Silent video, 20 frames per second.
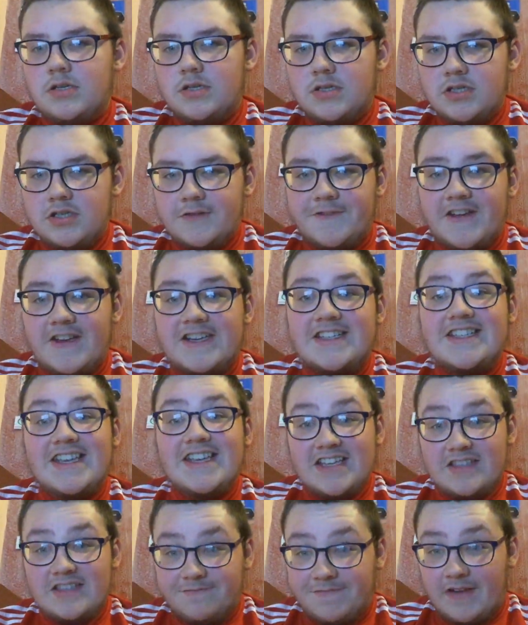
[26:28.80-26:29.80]
defence
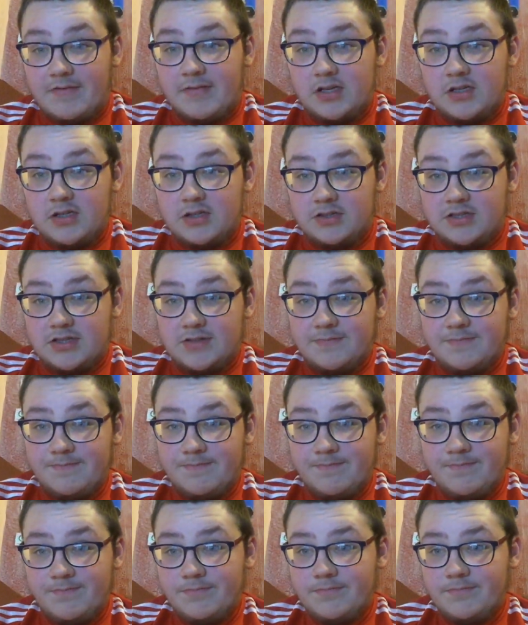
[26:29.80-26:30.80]
is very good
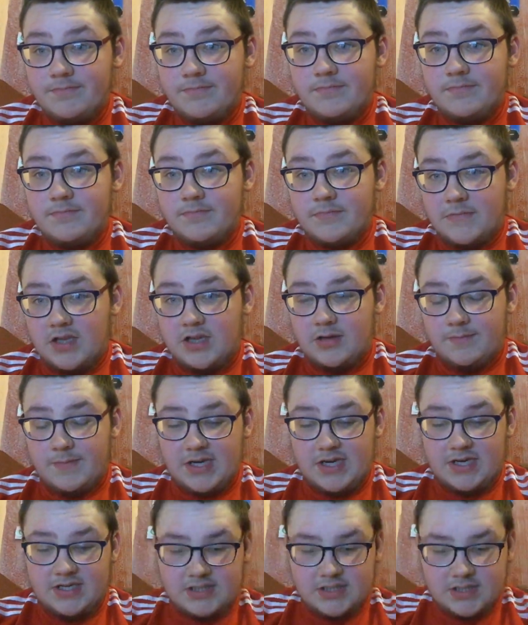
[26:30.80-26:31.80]
at the
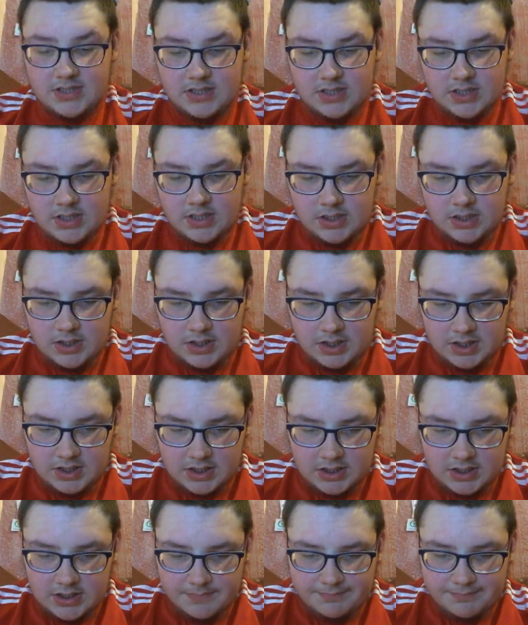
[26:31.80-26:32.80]
minute.
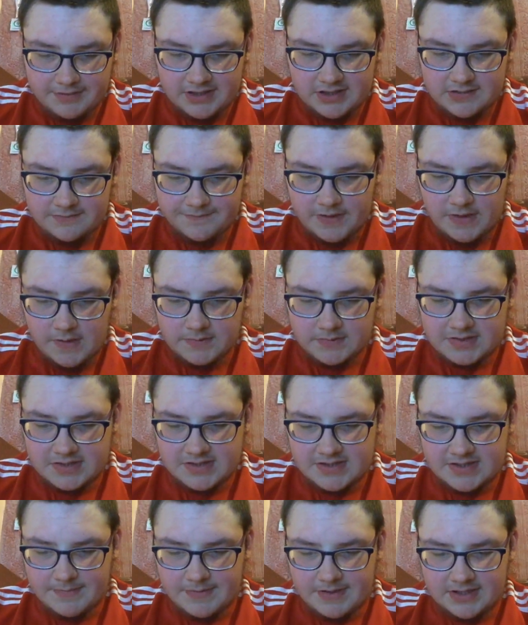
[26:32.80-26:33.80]
Brandon Farrell
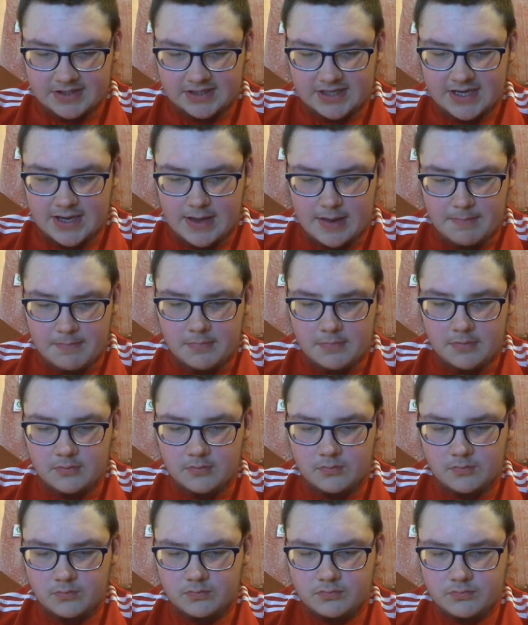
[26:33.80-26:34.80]
says I'm at the game.
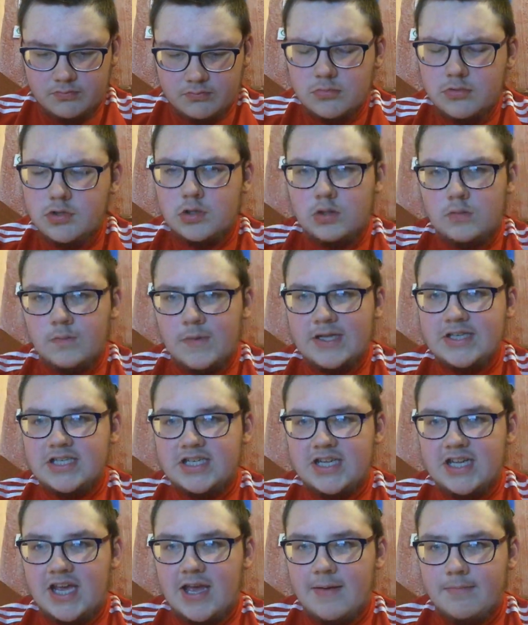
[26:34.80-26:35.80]
Which
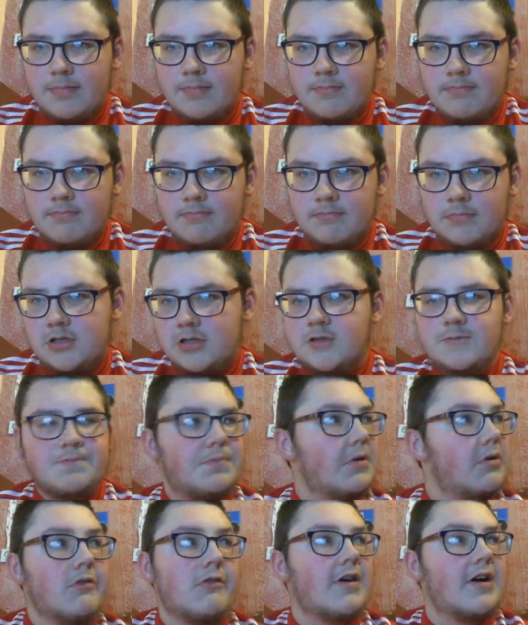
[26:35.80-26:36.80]
game? Because
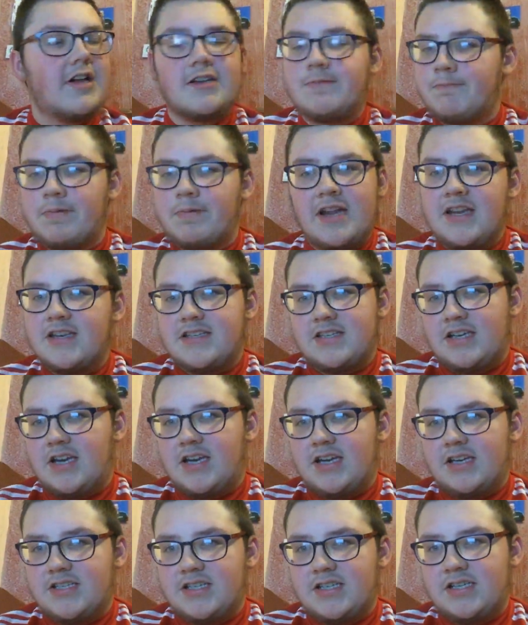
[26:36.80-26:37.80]
Borough aren't playing
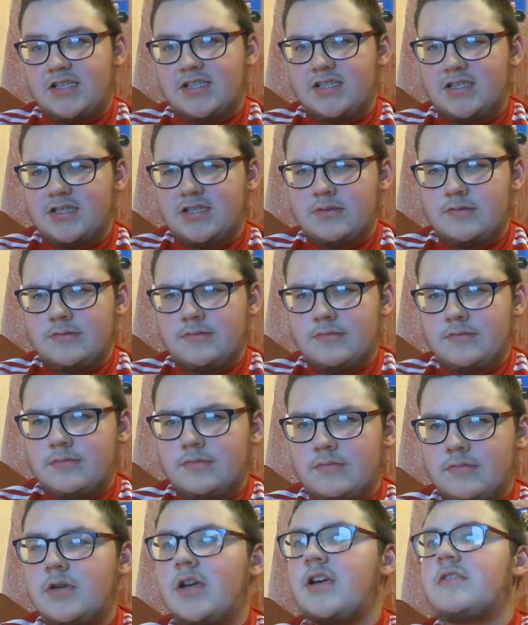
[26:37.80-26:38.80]
tonight either.
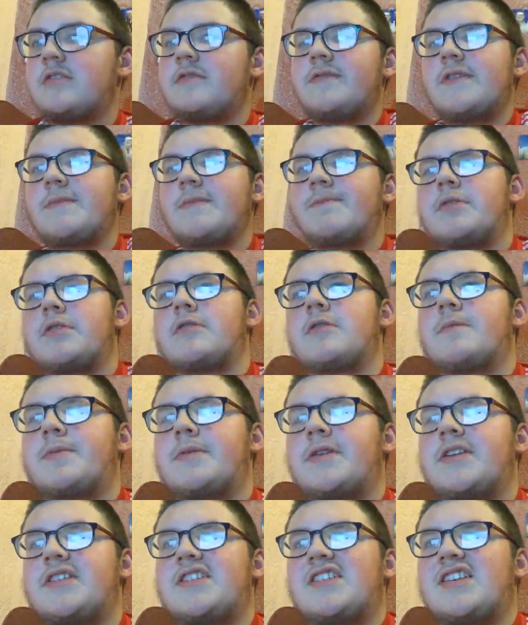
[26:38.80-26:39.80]
I don't think Borough are
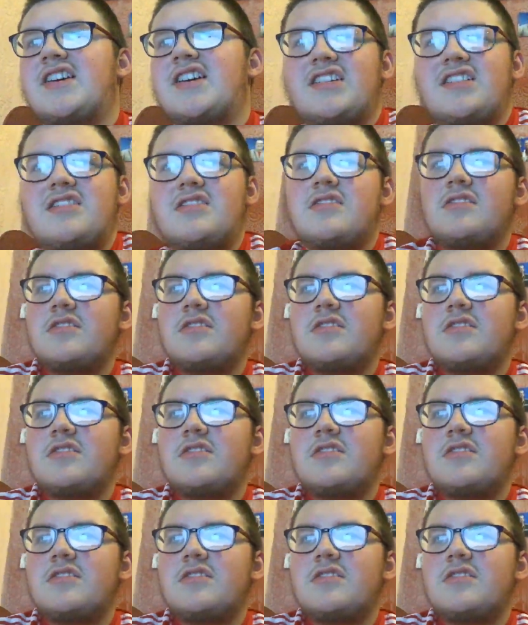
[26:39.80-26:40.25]
playing tonight.